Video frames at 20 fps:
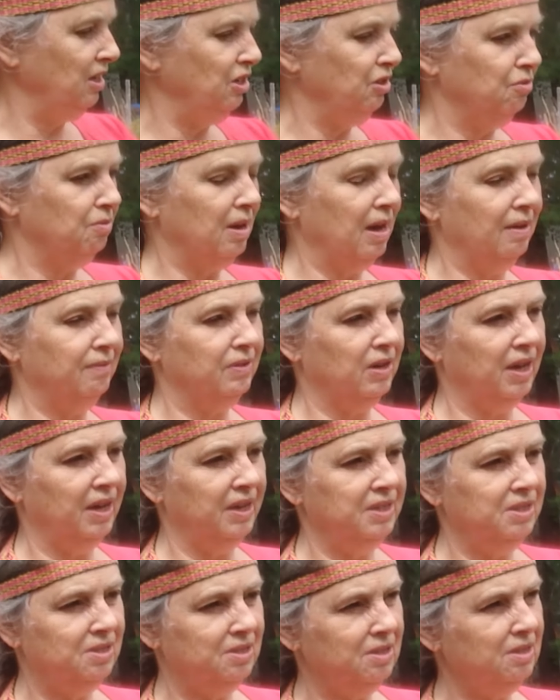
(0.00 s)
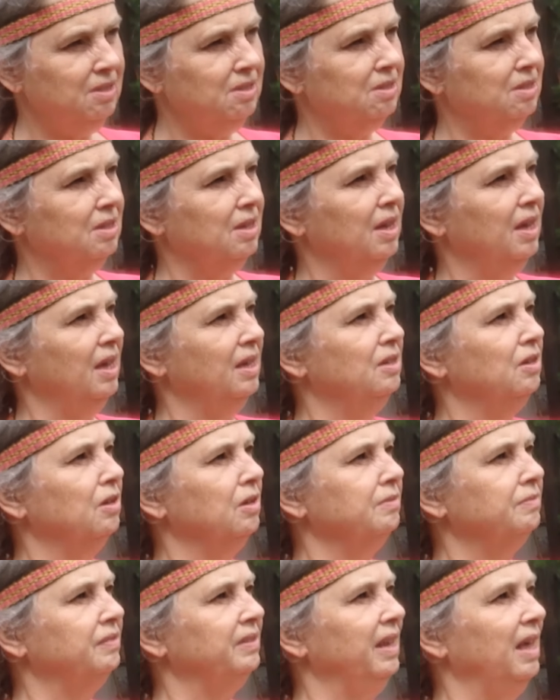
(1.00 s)
you have Isis, and
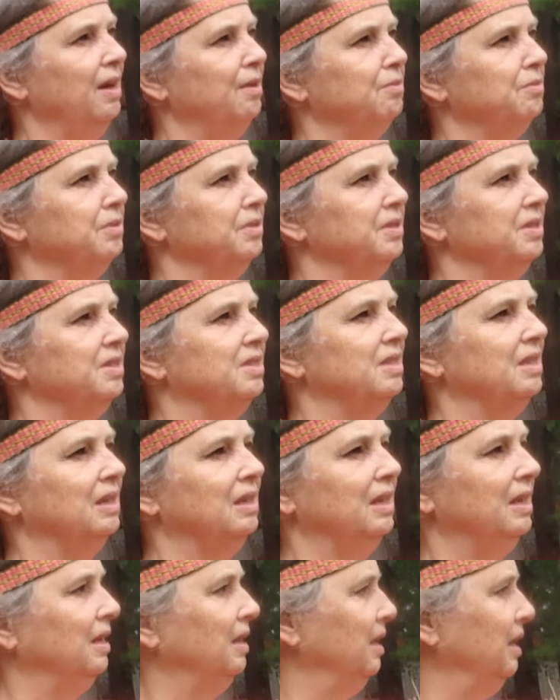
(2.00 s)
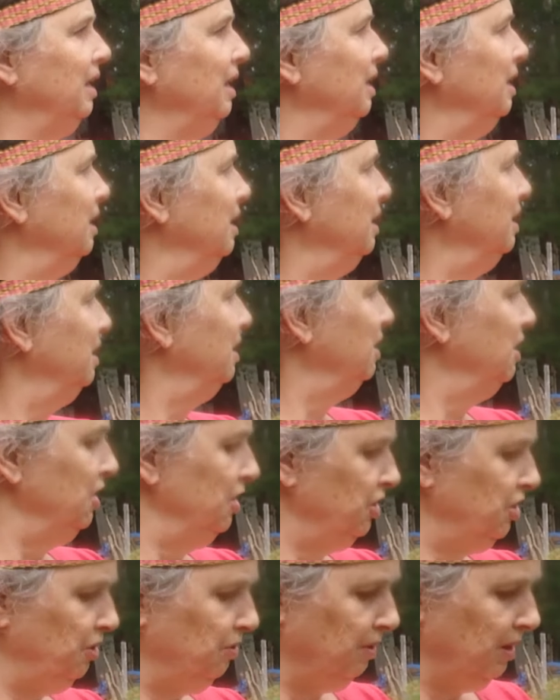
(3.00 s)
her flower is the lily.
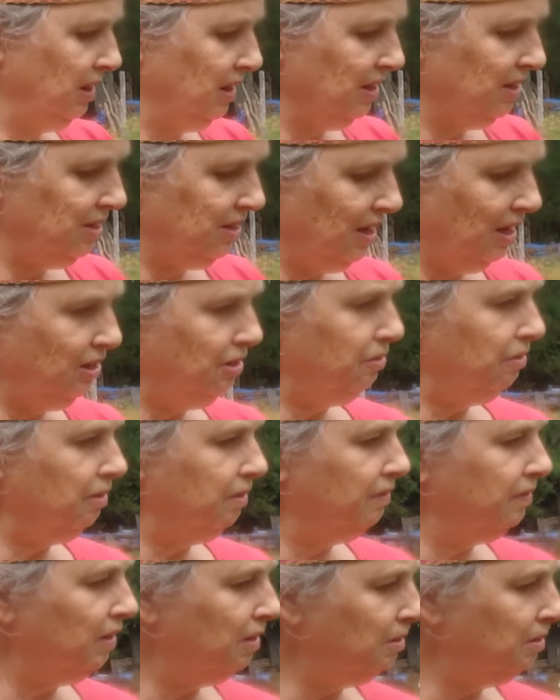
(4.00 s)
So at the center of